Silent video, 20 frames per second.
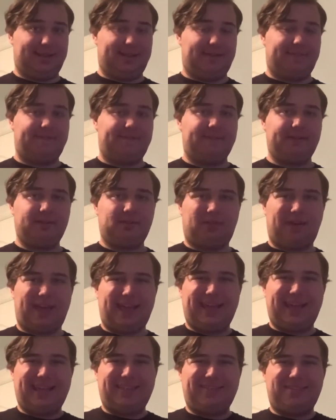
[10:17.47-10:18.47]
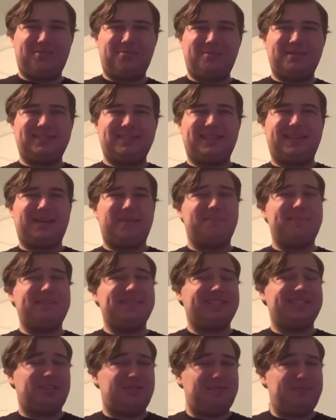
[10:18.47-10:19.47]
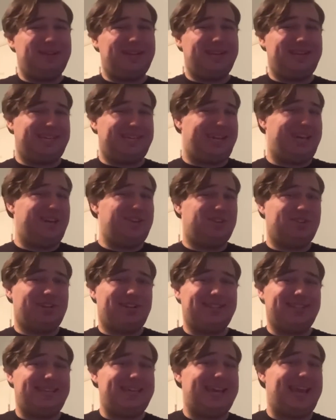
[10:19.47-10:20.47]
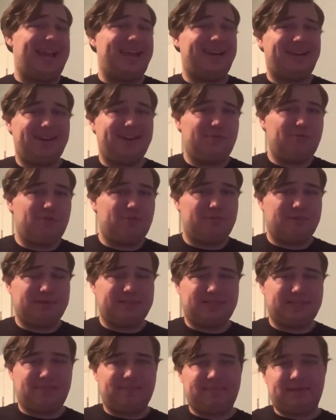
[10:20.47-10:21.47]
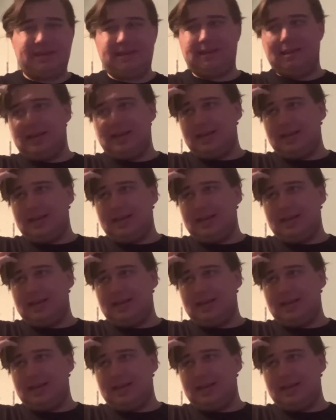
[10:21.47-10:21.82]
I feel like there was like a miscommunication in the editing room or something.